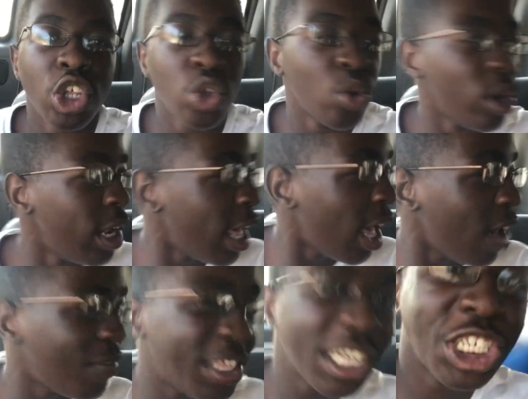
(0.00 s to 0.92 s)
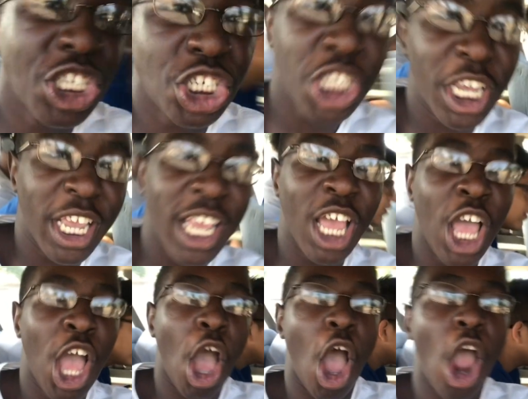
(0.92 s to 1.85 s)
Do you love this shit?
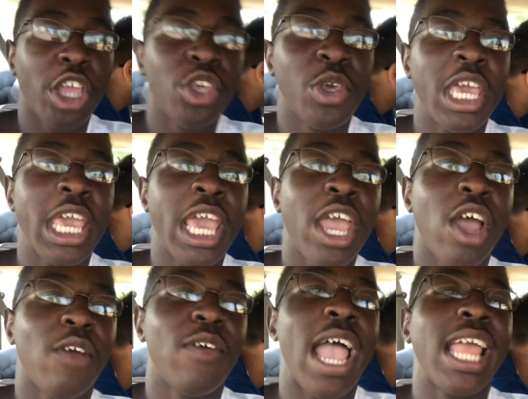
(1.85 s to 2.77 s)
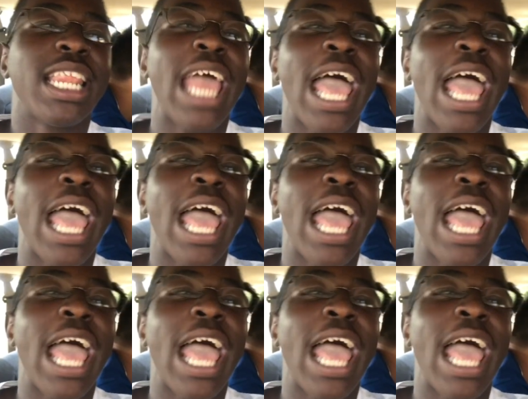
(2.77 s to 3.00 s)
Are you high right